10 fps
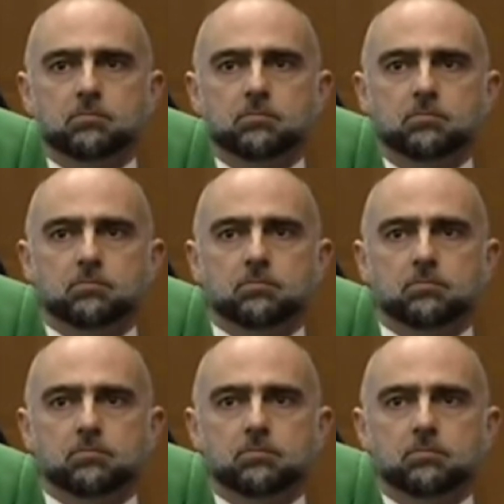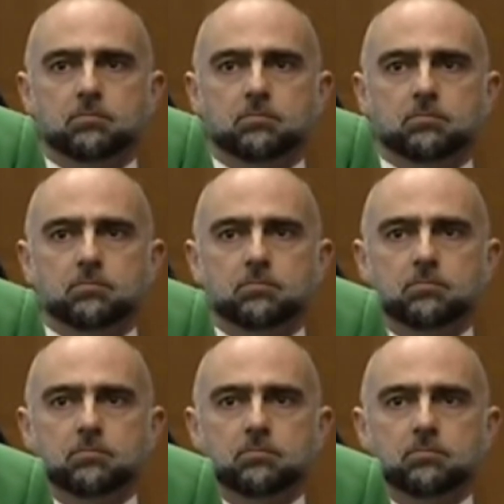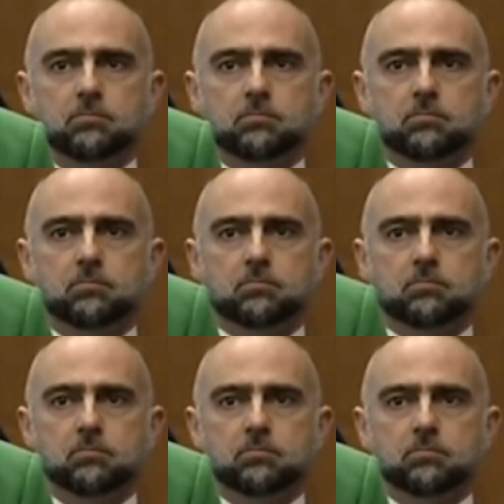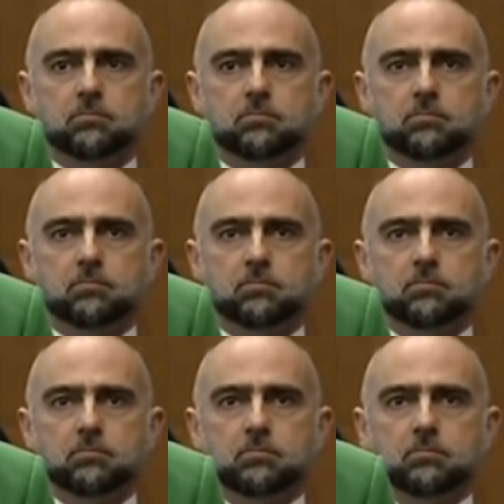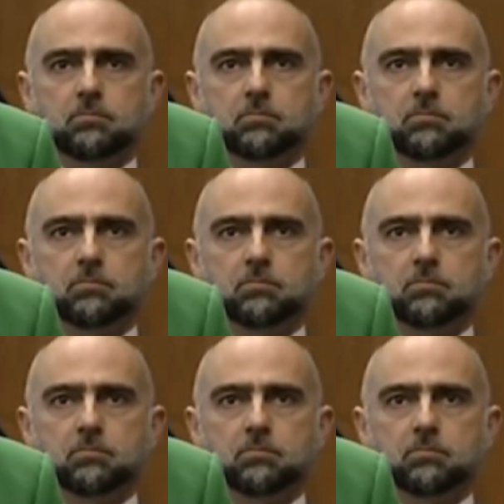(not speaking)